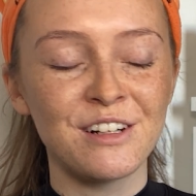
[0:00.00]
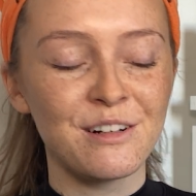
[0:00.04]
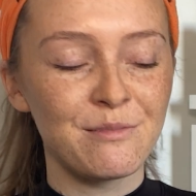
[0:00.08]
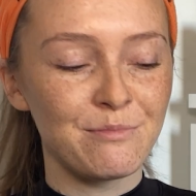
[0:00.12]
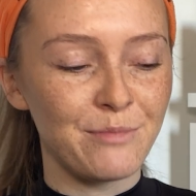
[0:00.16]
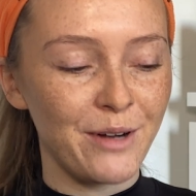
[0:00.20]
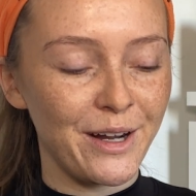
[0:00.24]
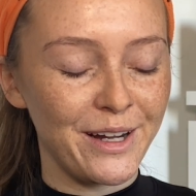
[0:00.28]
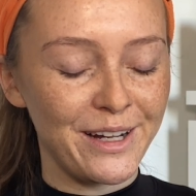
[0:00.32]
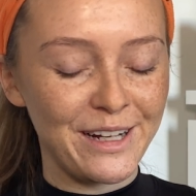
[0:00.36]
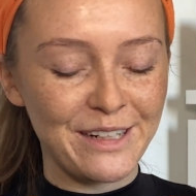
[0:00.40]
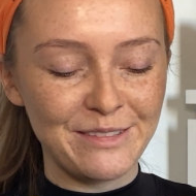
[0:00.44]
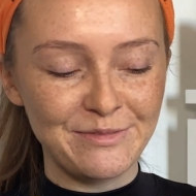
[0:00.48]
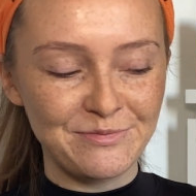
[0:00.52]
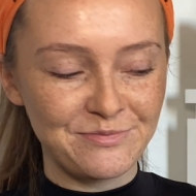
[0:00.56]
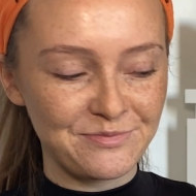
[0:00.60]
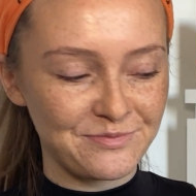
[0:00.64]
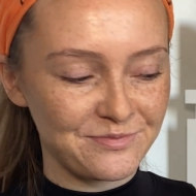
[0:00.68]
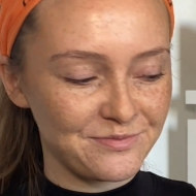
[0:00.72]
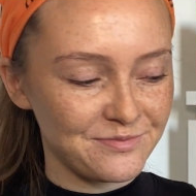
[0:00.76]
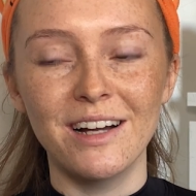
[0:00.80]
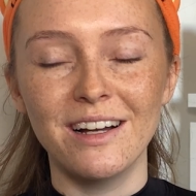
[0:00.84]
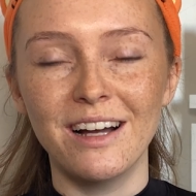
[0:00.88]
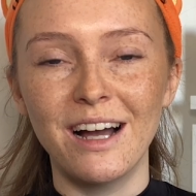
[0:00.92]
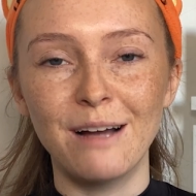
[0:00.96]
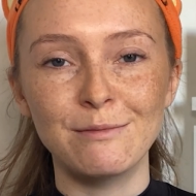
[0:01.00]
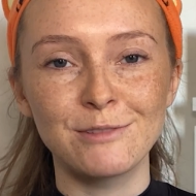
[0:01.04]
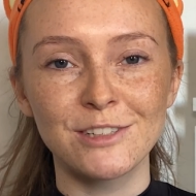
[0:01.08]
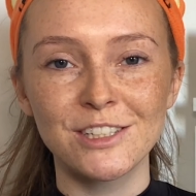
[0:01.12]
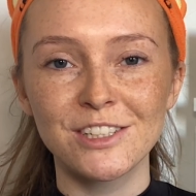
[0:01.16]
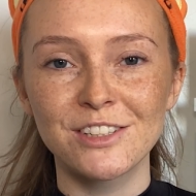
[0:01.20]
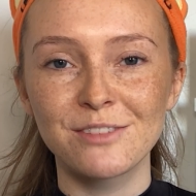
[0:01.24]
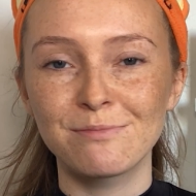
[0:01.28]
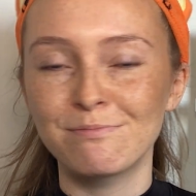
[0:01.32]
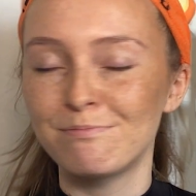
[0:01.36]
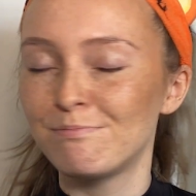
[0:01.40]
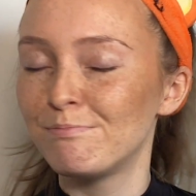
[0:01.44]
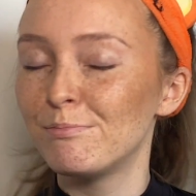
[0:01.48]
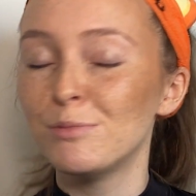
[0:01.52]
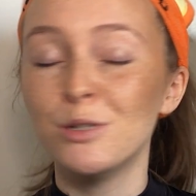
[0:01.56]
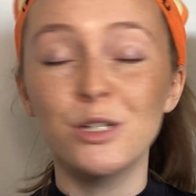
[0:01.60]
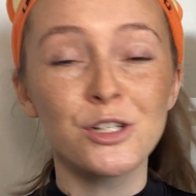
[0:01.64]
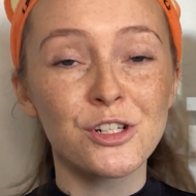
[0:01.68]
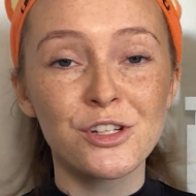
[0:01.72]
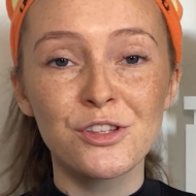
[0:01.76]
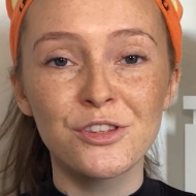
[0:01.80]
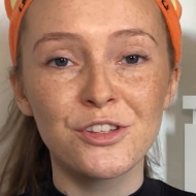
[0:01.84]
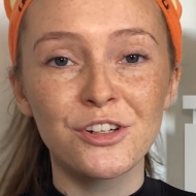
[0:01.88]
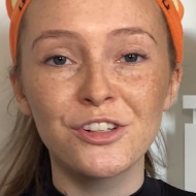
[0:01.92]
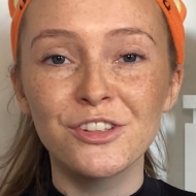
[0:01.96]
But I'm just
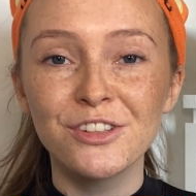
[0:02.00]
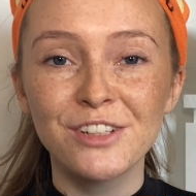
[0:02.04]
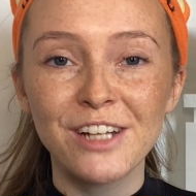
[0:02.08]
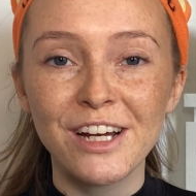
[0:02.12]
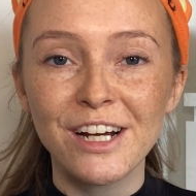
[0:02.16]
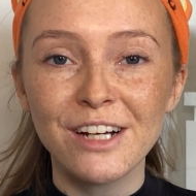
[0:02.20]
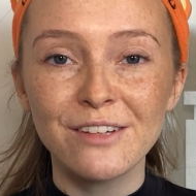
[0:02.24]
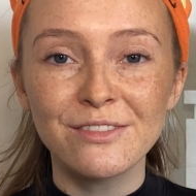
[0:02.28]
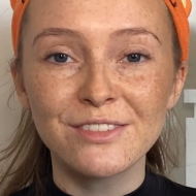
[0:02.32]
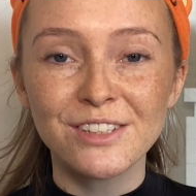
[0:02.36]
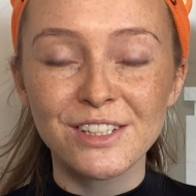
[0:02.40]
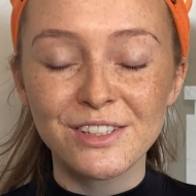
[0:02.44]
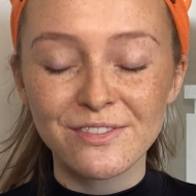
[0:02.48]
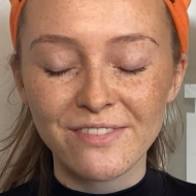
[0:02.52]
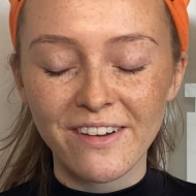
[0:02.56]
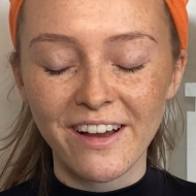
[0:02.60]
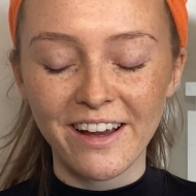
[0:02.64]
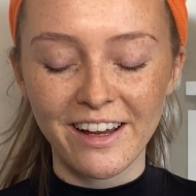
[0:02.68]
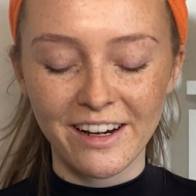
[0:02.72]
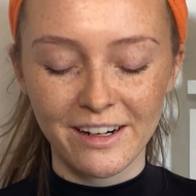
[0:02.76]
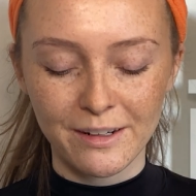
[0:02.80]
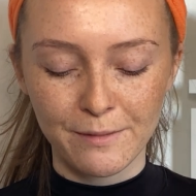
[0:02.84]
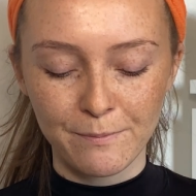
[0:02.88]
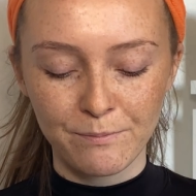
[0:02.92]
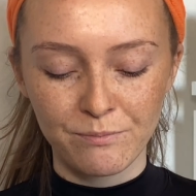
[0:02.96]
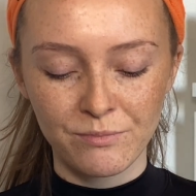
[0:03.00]
pushing through the nerves, it's fine.